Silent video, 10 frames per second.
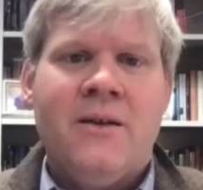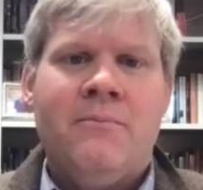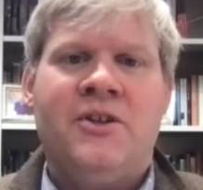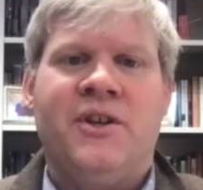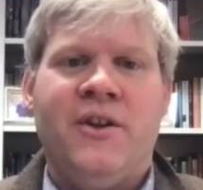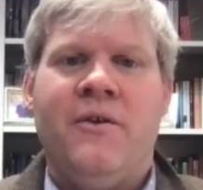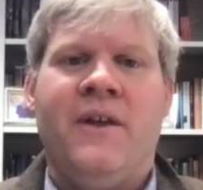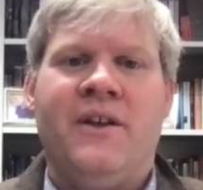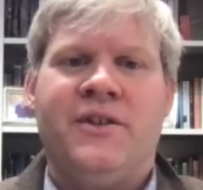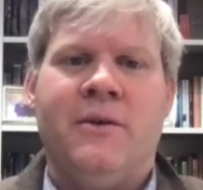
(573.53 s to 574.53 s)
But she knew
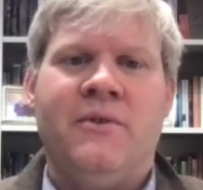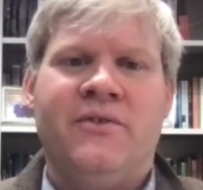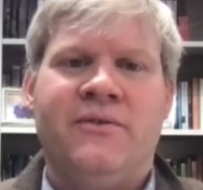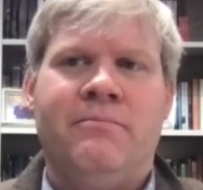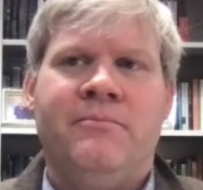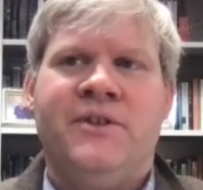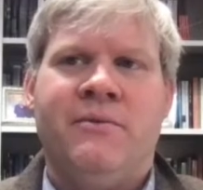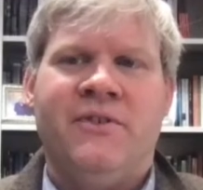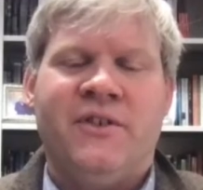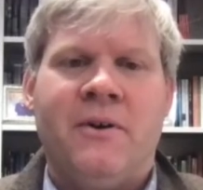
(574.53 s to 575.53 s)
that she was she
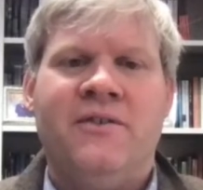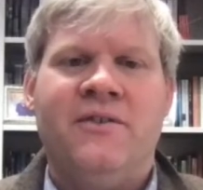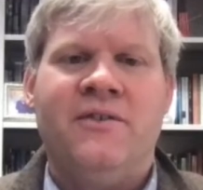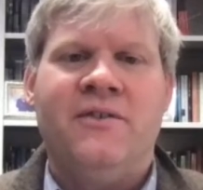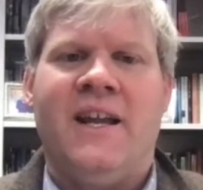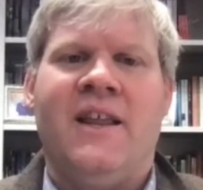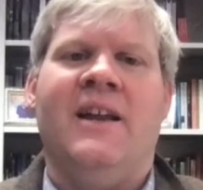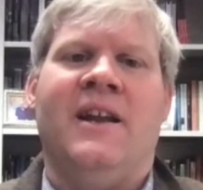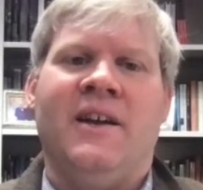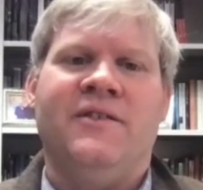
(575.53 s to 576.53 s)
was supposed to take
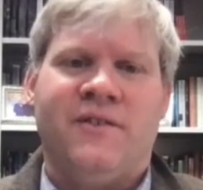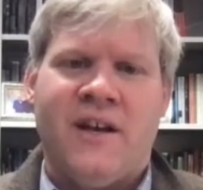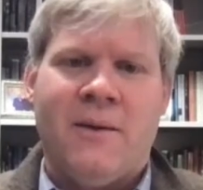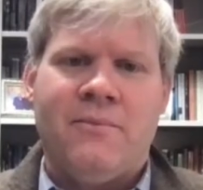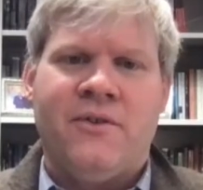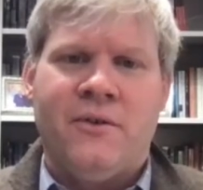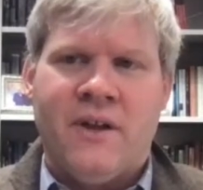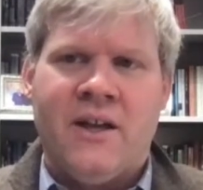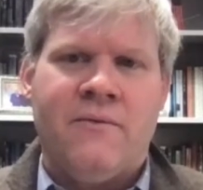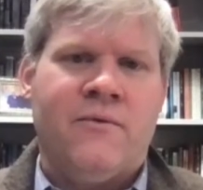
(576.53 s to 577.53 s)
that next step to
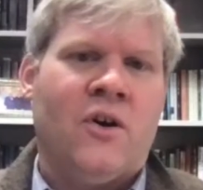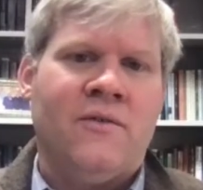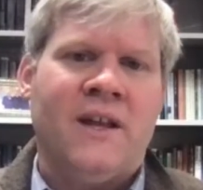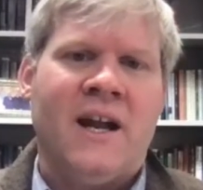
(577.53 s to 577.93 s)
get involved.